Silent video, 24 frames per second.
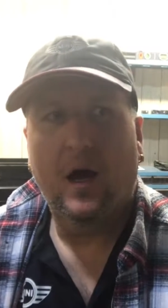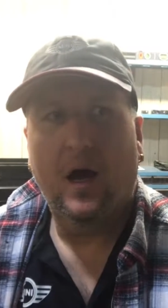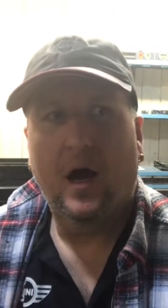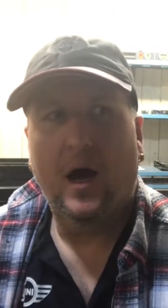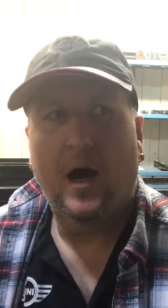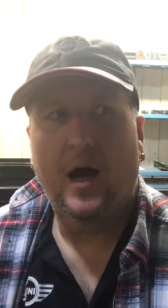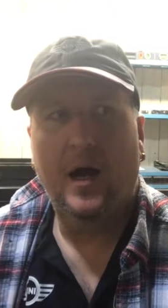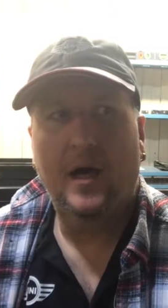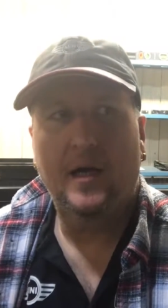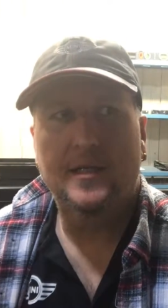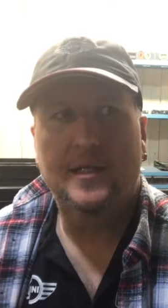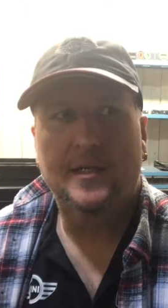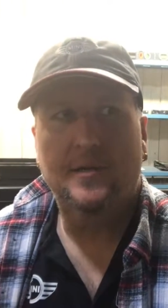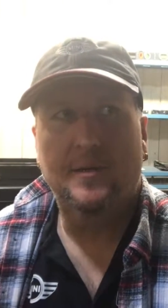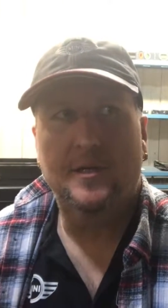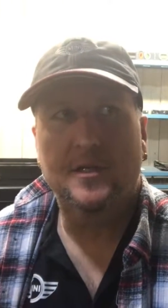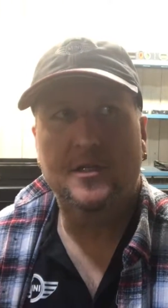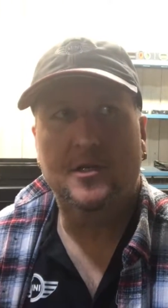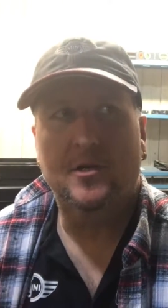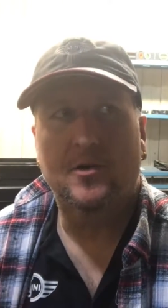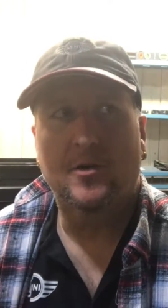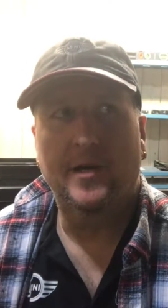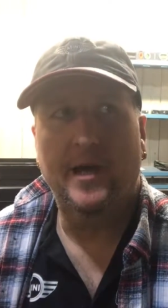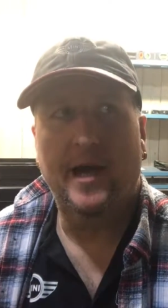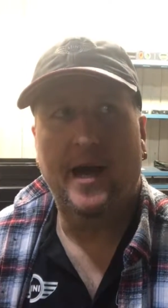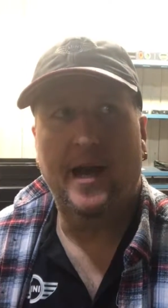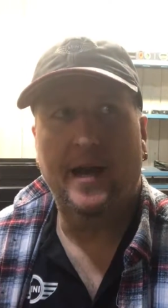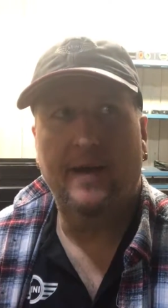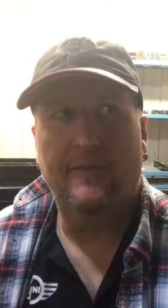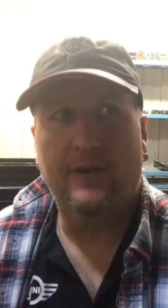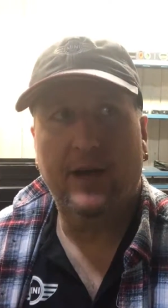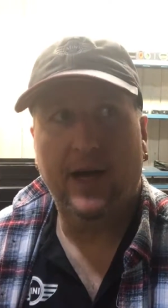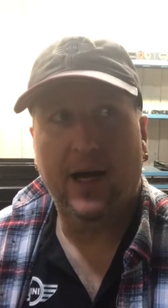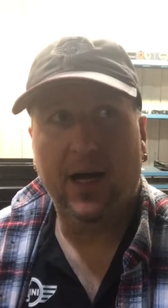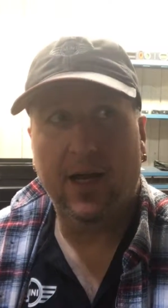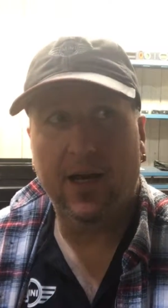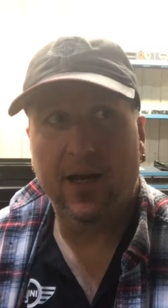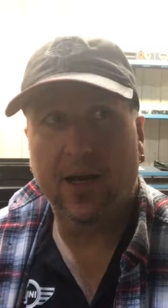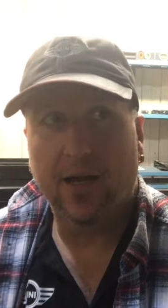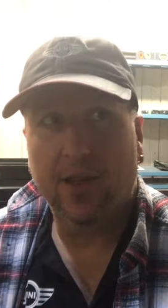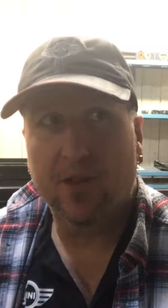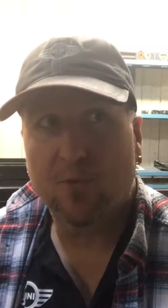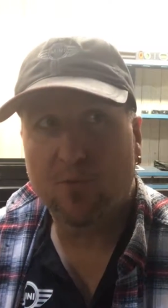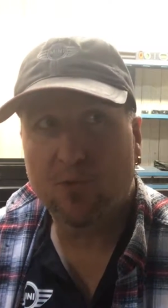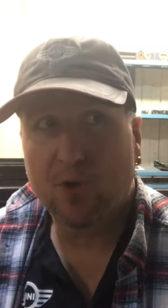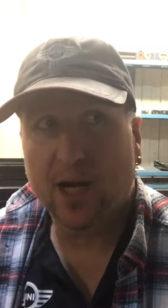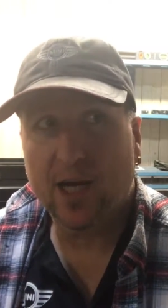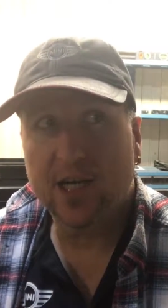Let's see what else is going on. I've got
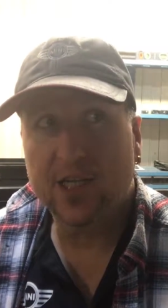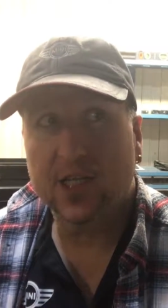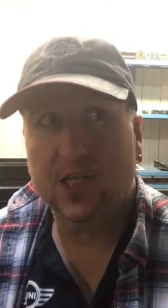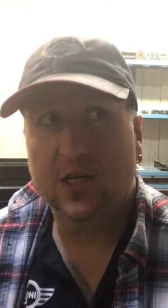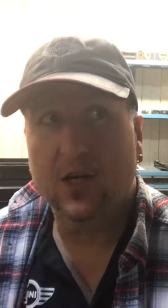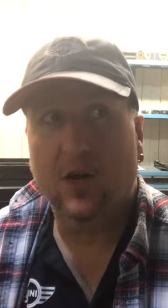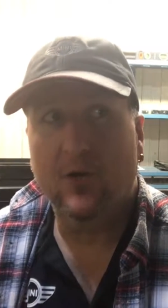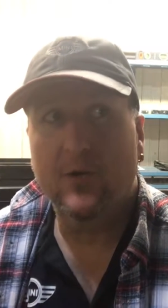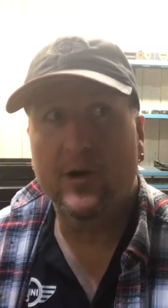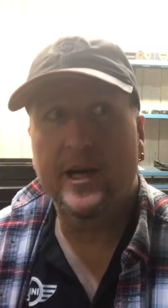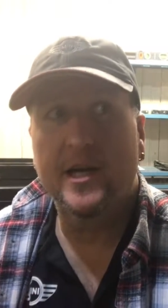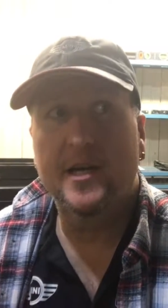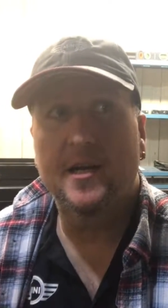another project already